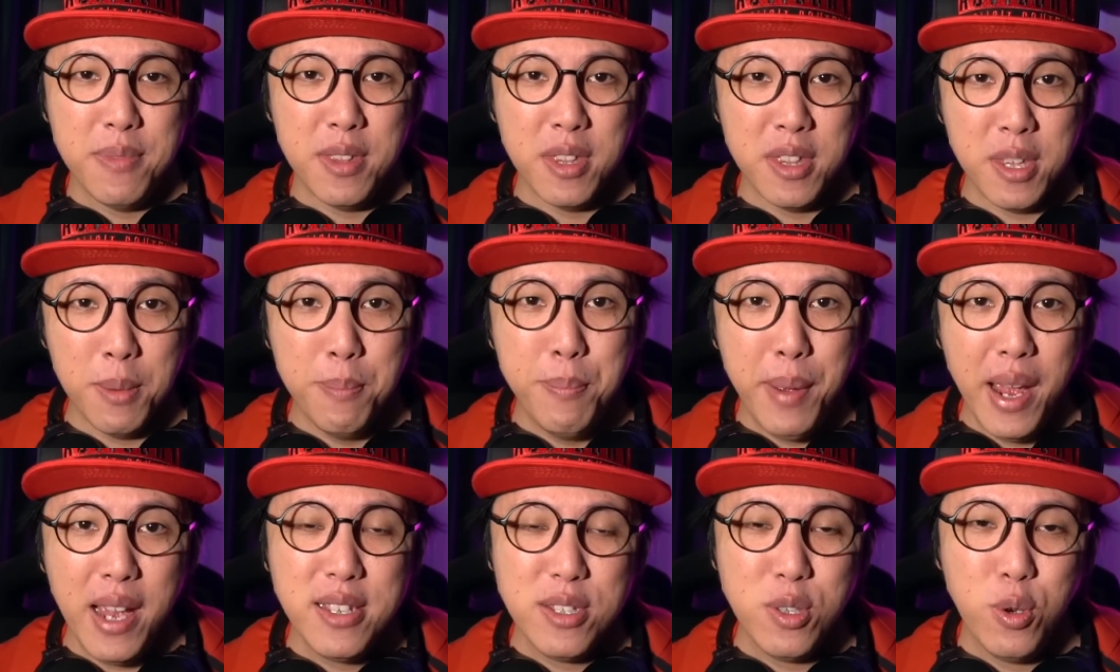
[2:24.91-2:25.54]
the
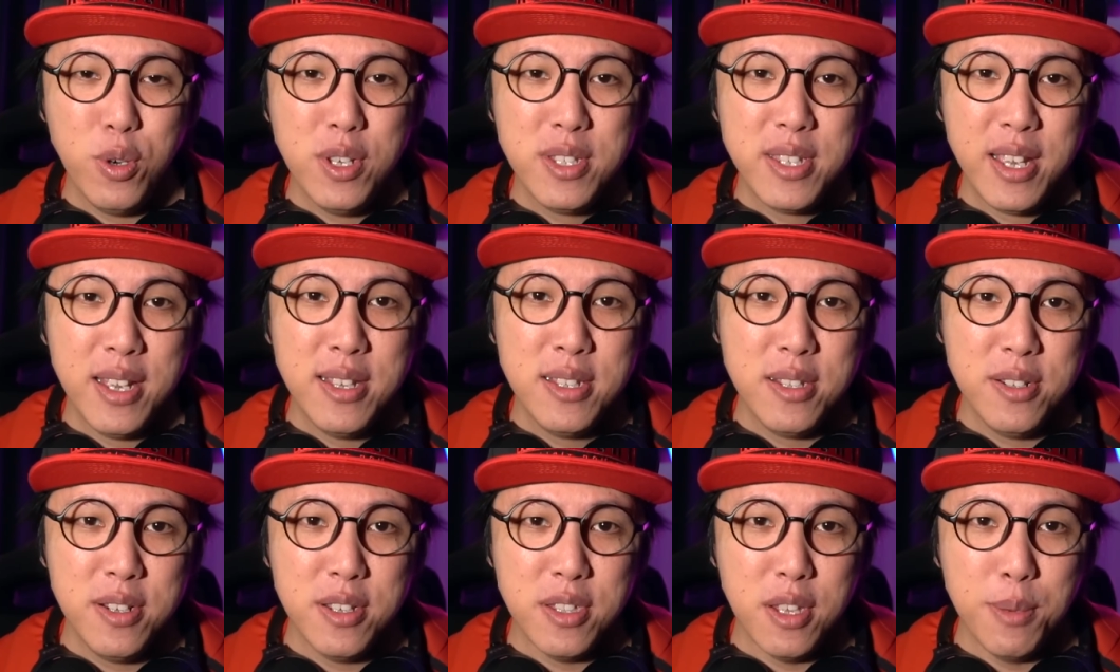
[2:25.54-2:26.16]
best noise
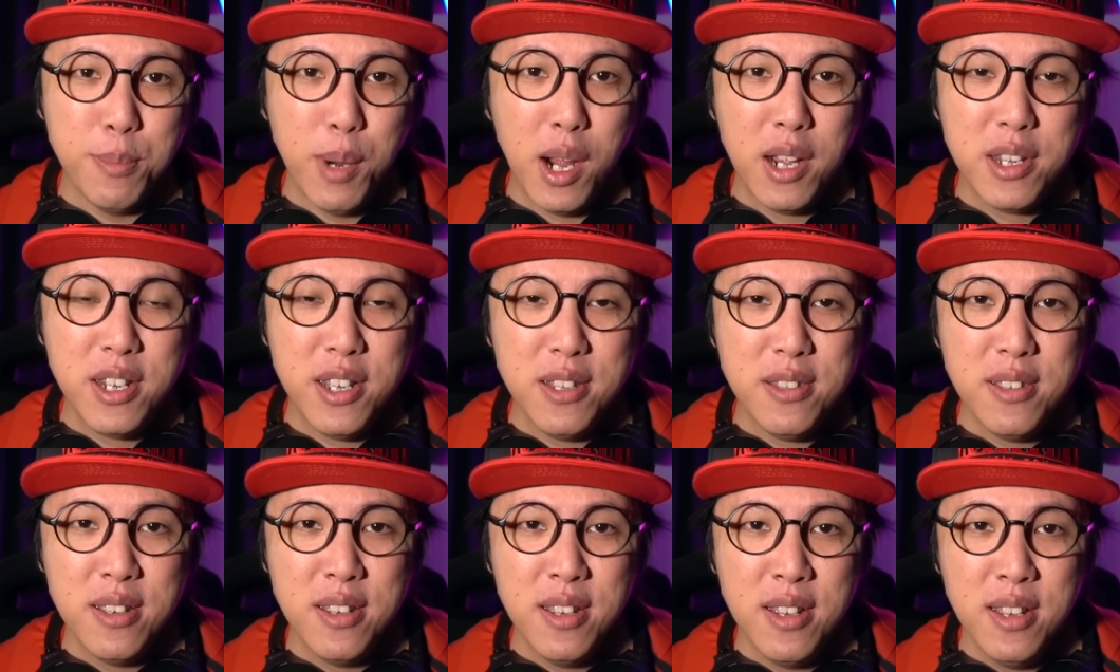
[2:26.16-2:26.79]
canceller in the
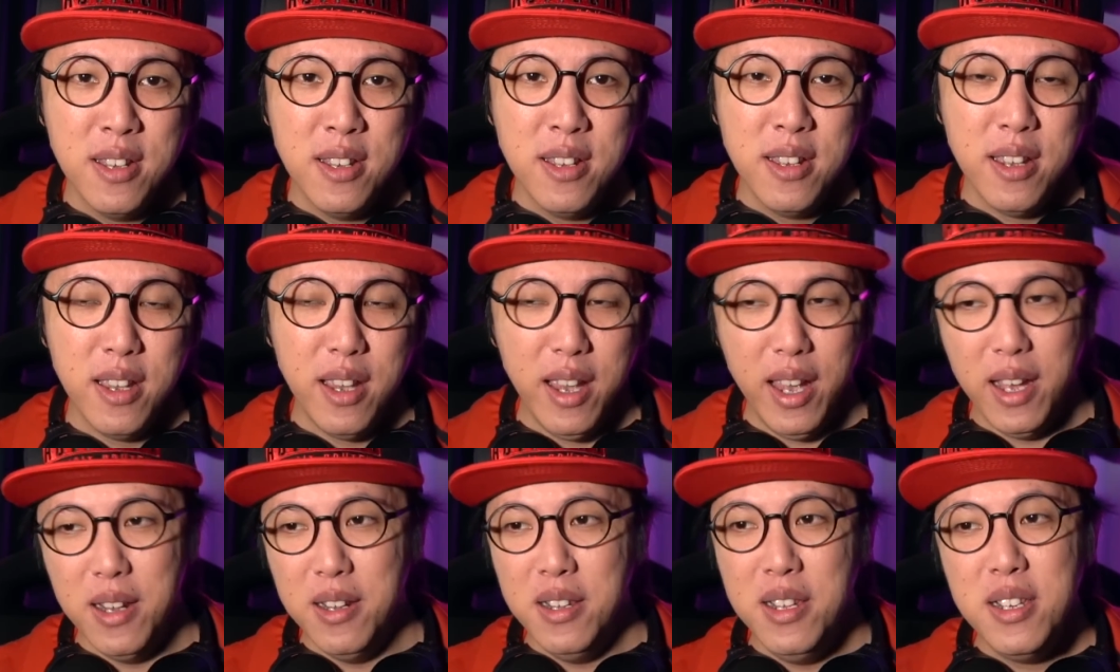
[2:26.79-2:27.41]
market,
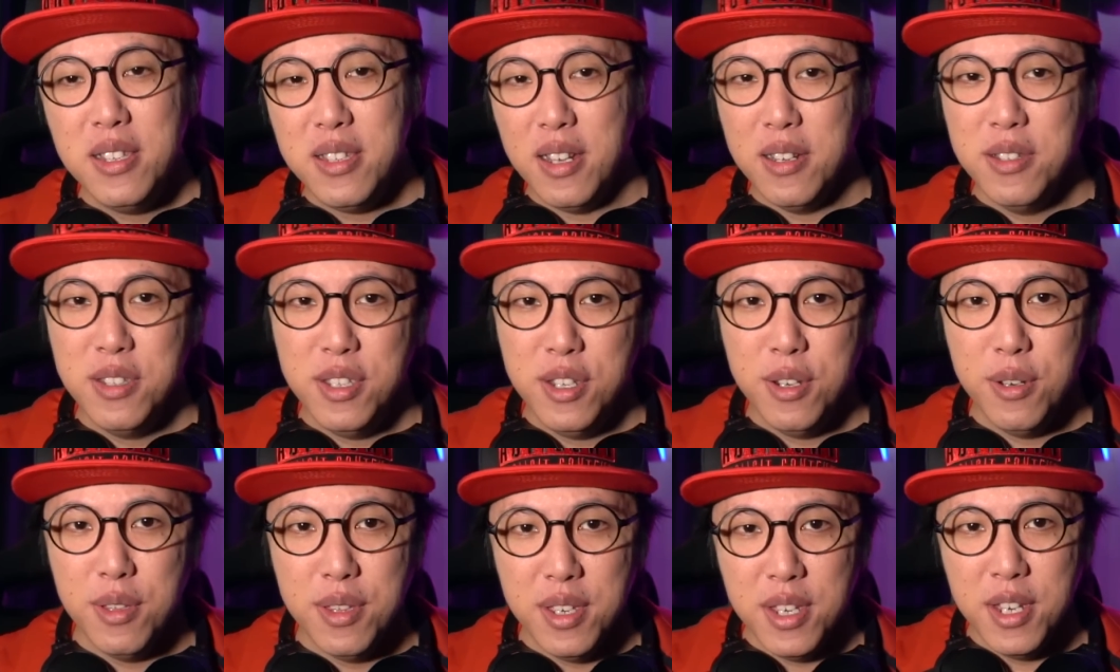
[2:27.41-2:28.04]
at least
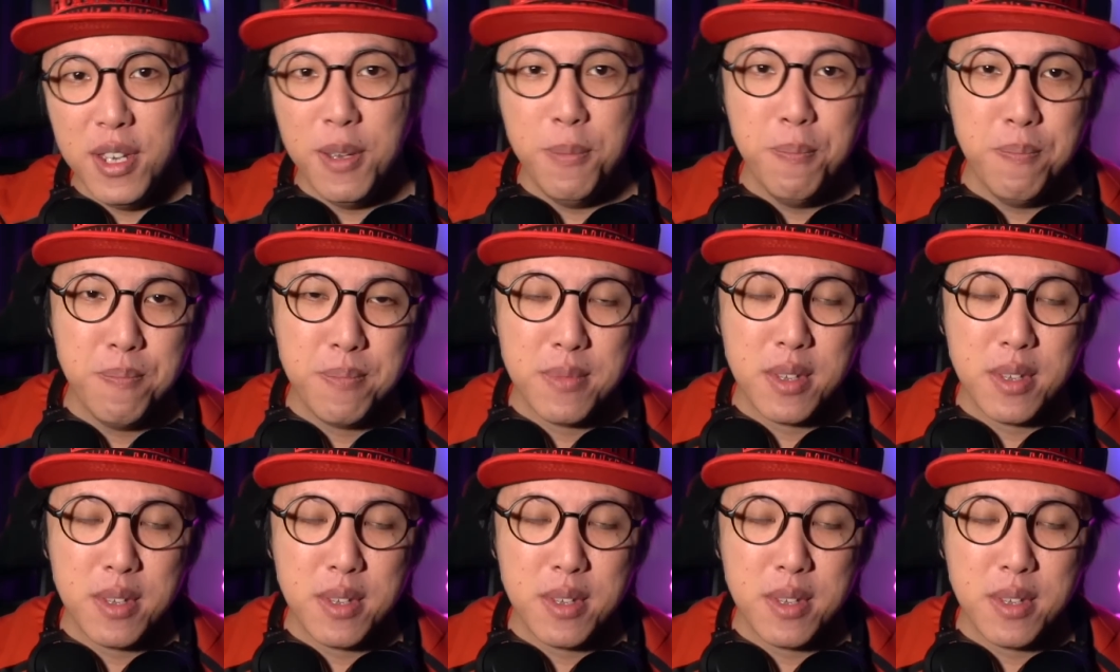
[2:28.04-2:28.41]
until the